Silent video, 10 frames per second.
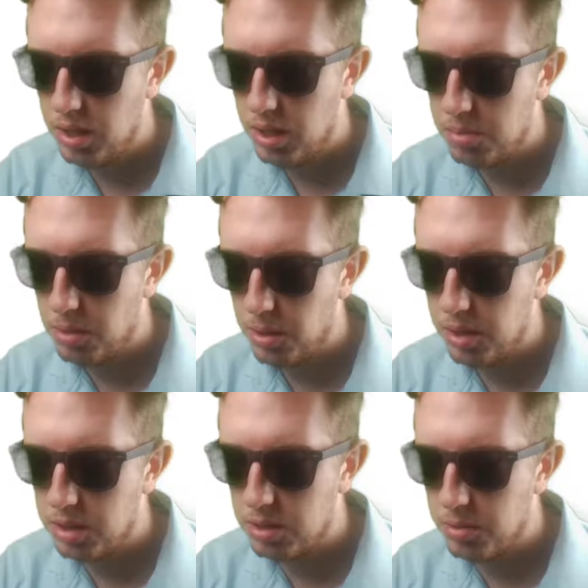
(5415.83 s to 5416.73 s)
Maybe
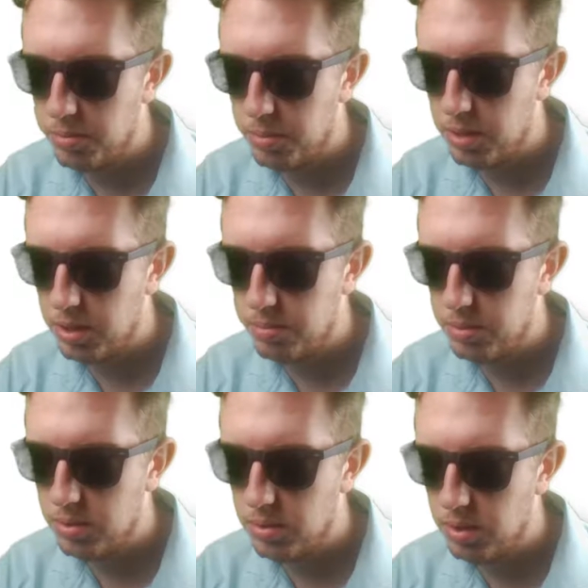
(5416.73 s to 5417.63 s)
this should be
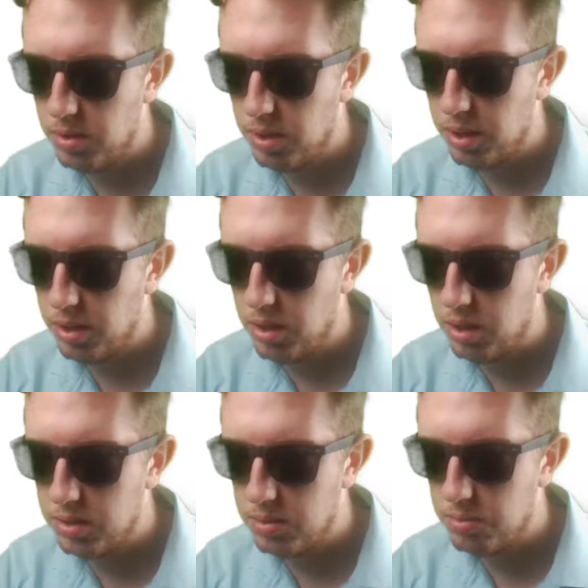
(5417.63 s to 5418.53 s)
purple, or it could
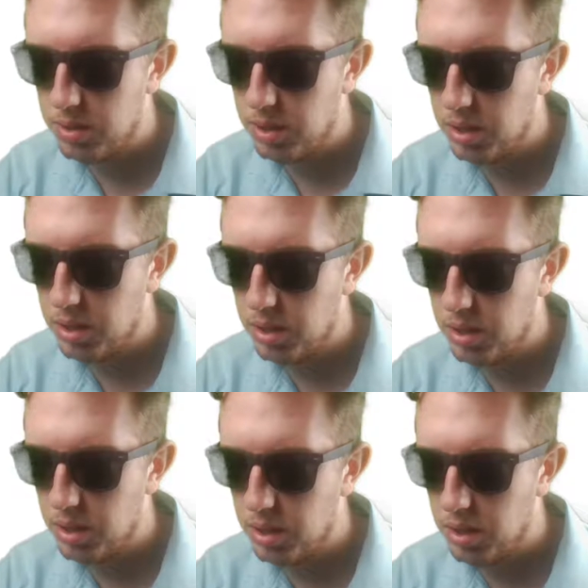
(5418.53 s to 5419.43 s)
also
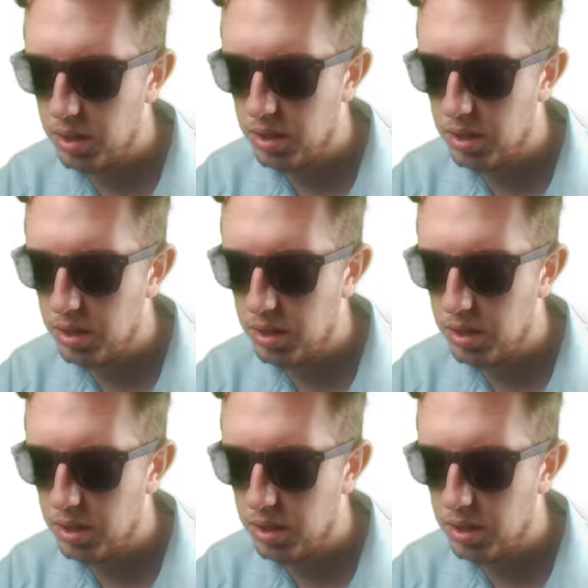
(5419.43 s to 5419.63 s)
be,